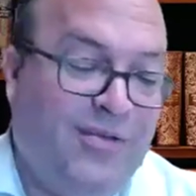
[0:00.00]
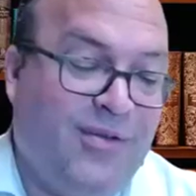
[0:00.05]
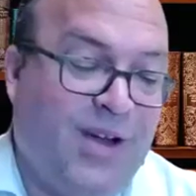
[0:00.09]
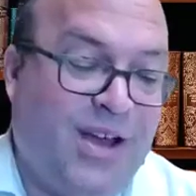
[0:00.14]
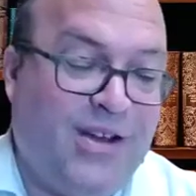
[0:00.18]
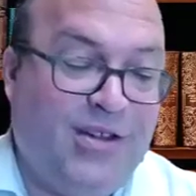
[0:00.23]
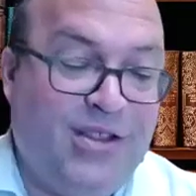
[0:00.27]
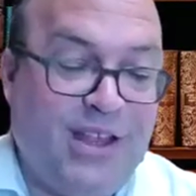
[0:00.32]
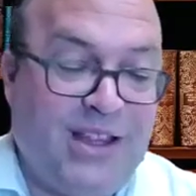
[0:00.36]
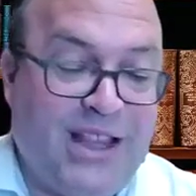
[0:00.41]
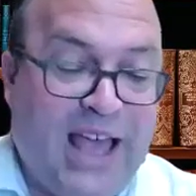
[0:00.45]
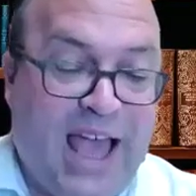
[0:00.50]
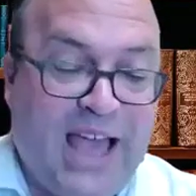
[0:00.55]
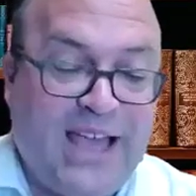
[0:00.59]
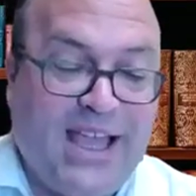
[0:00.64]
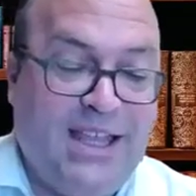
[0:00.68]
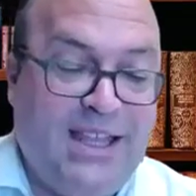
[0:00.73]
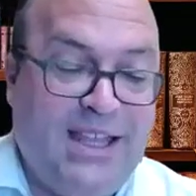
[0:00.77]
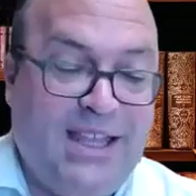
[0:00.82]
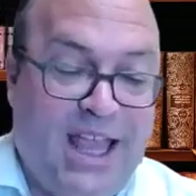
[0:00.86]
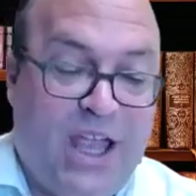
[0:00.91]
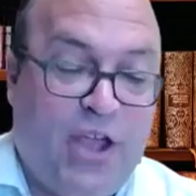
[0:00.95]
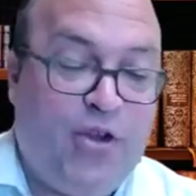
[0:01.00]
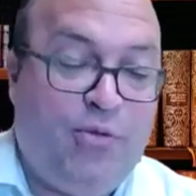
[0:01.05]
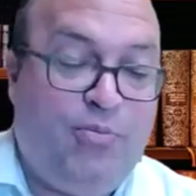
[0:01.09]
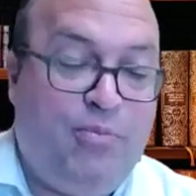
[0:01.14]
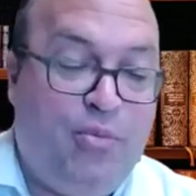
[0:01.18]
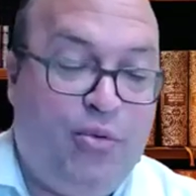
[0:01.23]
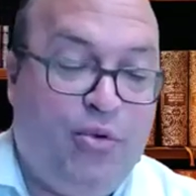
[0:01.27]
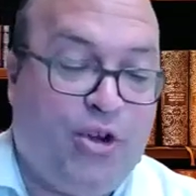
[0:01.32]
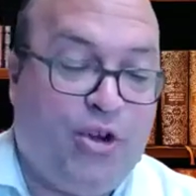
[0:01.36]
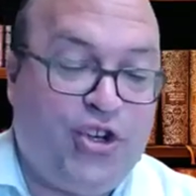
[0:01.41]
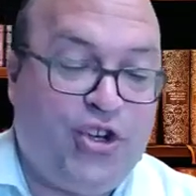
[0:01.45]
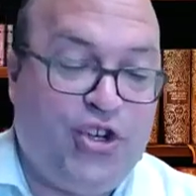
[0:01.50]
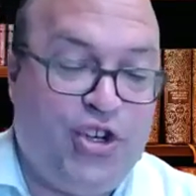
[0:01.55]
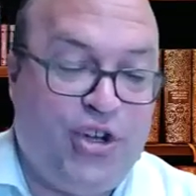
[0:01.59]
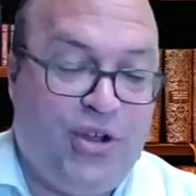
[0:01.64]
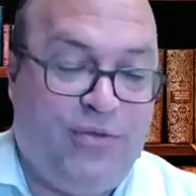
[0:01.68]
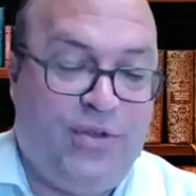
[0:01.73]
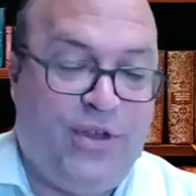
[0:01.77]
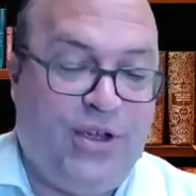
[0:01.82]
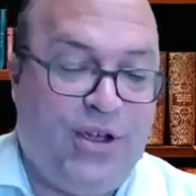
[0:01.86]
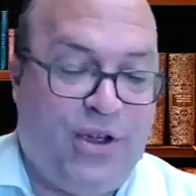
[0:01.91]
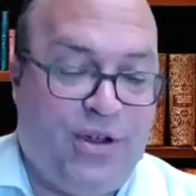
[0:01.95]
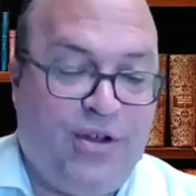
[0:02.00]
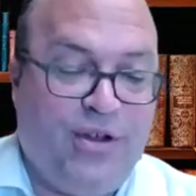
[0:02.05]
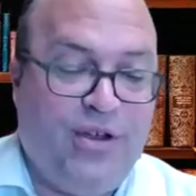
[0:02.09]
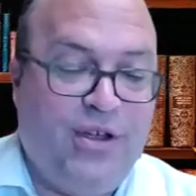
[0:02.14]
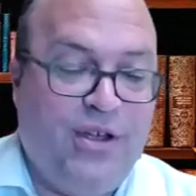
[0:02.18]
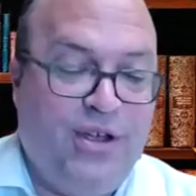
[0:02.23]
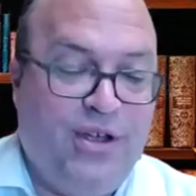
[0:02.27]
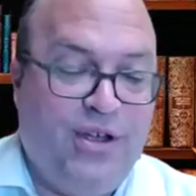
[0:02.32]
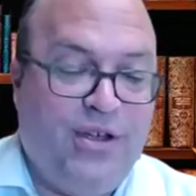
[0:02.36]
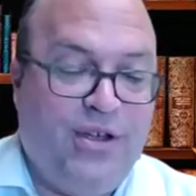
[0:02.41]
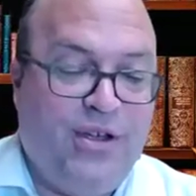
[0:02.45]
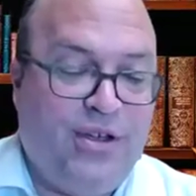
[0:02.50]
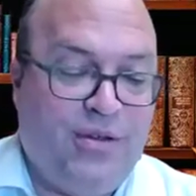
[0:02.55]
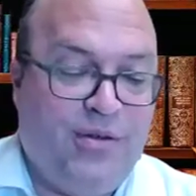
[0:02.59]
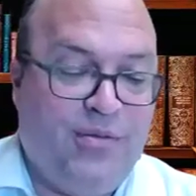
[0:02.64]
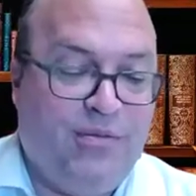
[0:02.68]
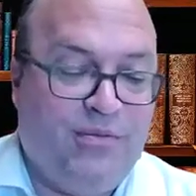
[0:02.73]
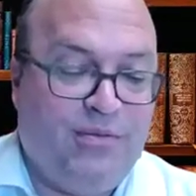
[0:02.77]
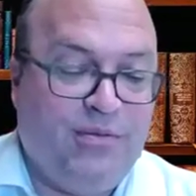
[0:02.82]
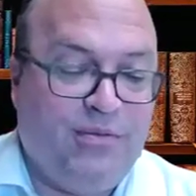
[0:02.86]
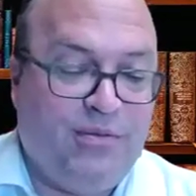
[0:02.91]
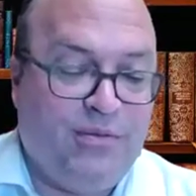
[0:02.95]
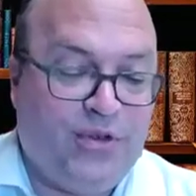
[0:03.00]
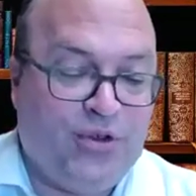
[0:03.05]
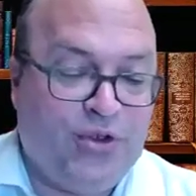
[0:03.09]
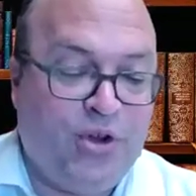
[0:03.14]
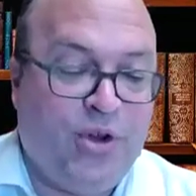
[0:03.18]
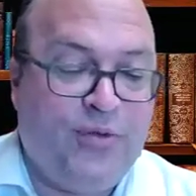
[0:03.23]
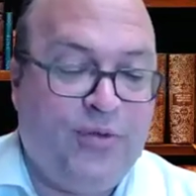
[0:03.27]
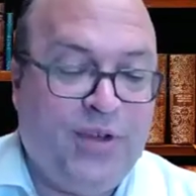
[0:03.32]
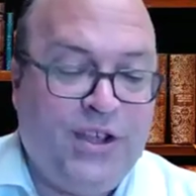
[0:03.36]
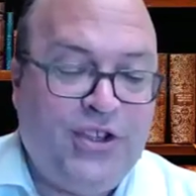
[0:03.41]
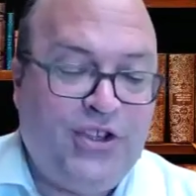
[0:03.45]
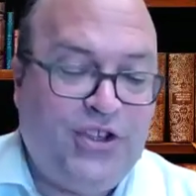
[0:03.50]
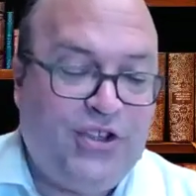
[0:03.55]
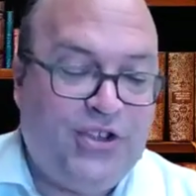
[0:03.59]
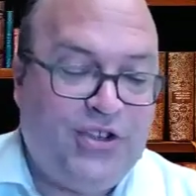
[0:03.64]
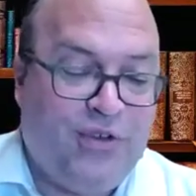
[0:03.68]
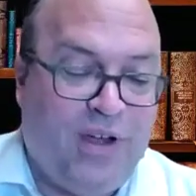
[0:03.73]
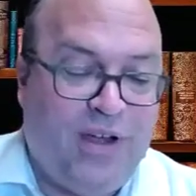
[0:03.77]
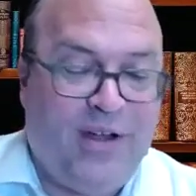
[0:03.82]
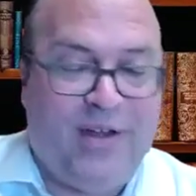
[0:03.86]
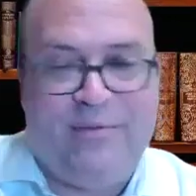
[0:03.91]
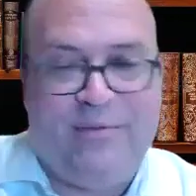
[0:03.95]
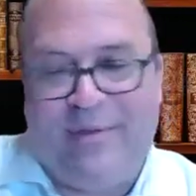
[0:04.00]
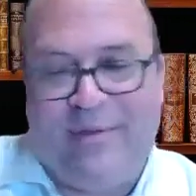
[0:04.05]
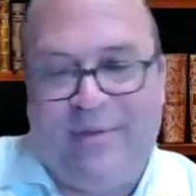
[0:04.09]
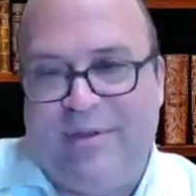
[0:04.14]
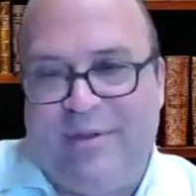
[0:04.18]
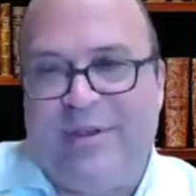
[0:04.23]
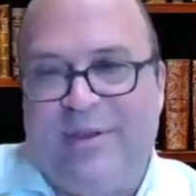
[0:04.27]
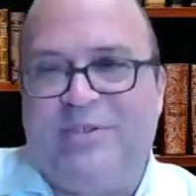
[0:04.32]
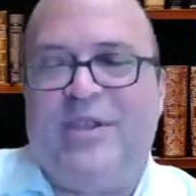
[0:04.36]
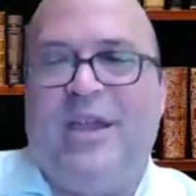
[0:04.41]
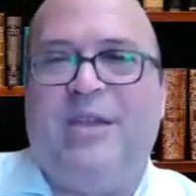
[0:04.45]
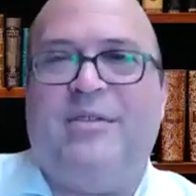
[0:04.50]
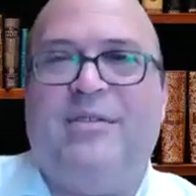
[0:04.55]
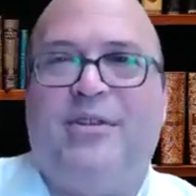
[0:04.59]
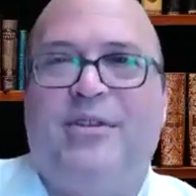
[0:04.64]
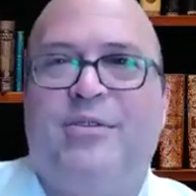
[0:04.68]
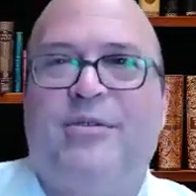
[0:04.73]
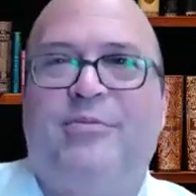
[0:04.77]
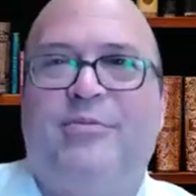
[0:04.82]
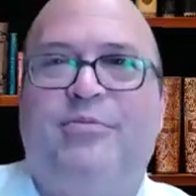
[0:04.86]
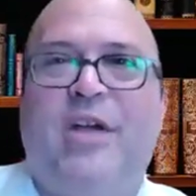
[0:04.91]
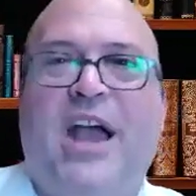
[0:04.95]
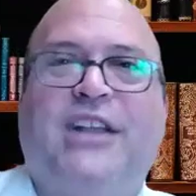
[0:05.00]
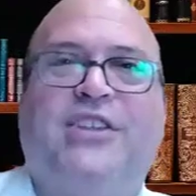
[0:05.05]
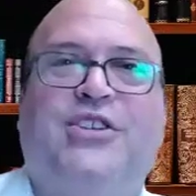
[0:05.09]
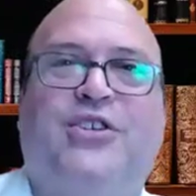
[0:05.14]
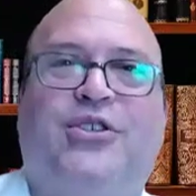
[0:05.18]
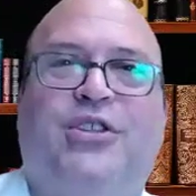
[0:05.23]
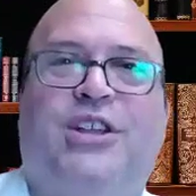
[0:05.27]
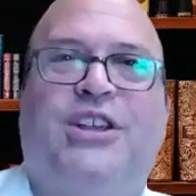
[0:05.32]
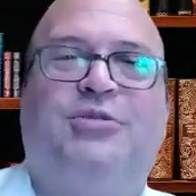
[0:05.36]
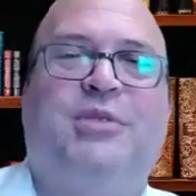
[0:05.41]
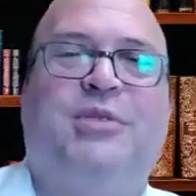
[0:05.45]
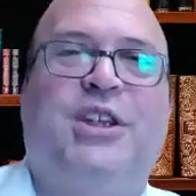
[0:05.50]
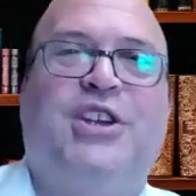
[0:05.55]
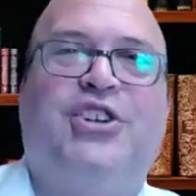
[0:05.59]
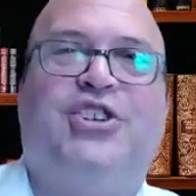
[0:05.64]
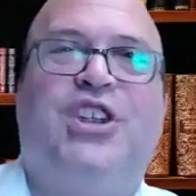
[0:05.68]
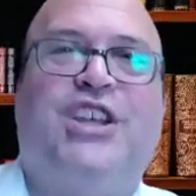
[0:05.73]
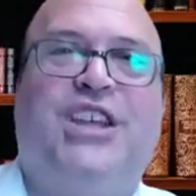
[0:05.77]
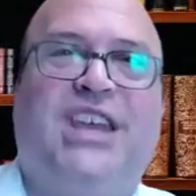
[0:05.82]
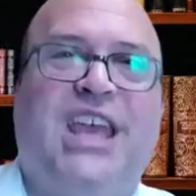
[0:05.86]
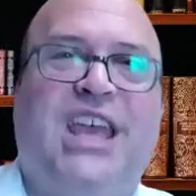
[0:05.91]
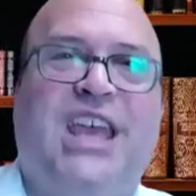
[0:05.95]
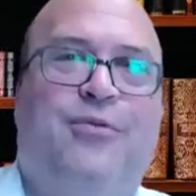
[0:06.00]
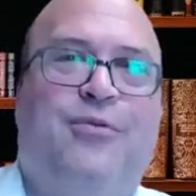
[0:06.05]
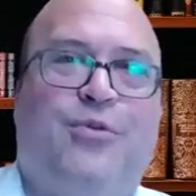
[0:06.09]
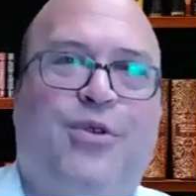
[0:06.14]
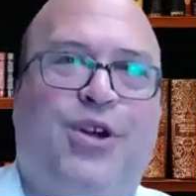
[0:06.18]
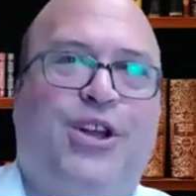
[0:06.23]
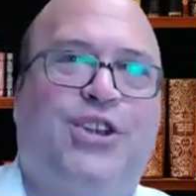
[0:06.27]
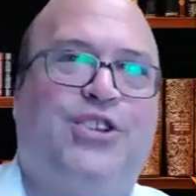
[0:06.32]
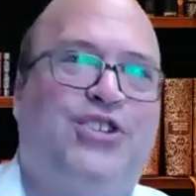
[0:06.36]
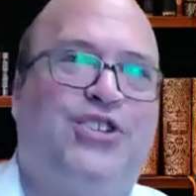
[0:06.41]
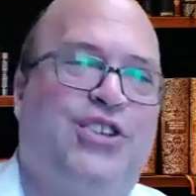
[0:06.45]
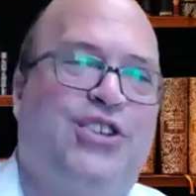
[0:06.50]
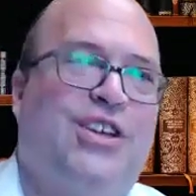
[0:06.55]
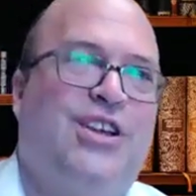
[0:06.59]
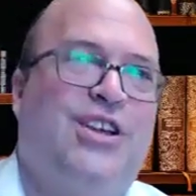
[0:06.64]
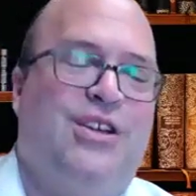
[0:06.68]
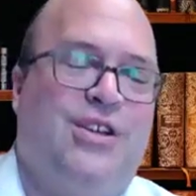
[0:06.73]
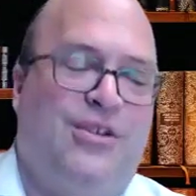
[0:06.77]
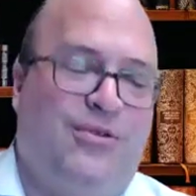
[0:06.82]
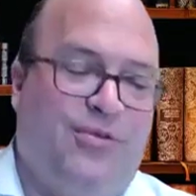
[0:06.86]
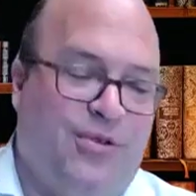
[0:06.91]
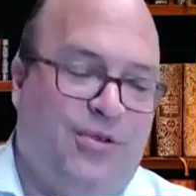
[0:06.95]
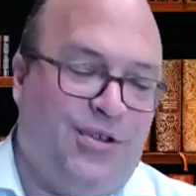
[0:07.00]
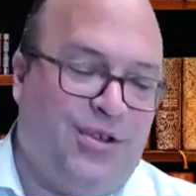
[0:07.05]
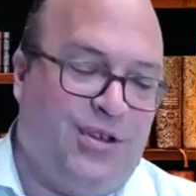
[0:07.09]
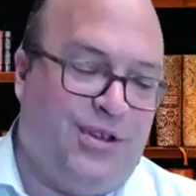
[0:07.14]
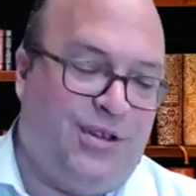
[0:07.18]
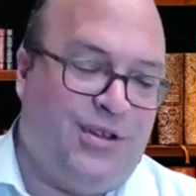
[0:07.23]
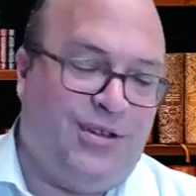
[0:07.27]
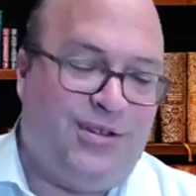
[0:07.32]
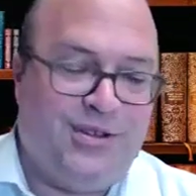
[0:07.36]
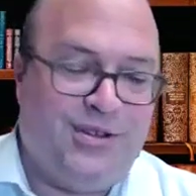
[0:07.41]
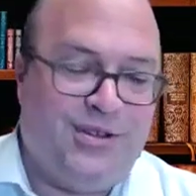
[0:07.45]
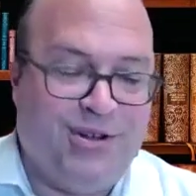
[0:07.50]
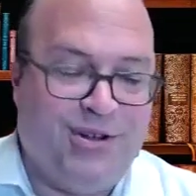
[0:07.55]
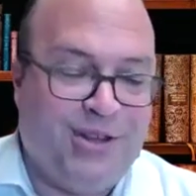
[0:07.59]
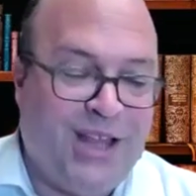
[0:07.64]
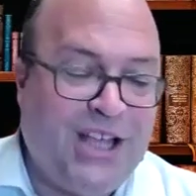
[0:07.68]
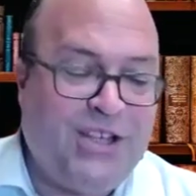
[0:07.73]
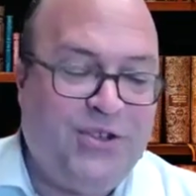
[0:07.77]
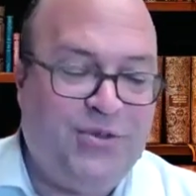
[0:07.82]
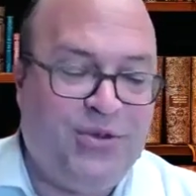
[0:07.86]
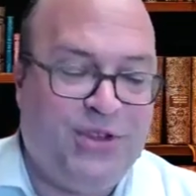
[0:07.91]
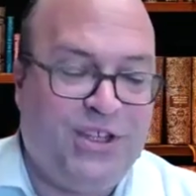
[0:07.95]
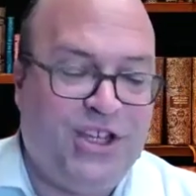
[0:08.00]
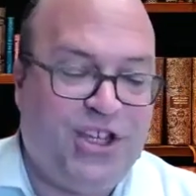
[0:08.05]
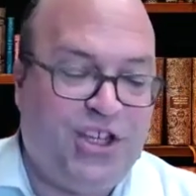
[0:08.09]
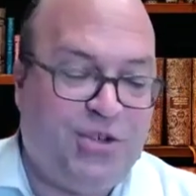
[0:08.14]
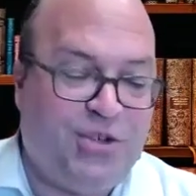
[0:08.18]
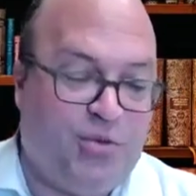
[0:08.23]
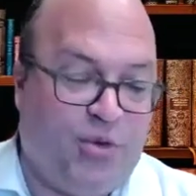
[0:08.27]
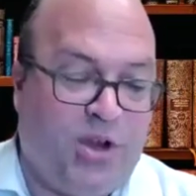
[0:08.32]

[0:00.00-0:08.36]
Right? Are they lacking the inner portion of their service? With the example, the practical explanation I gave works for the less religious.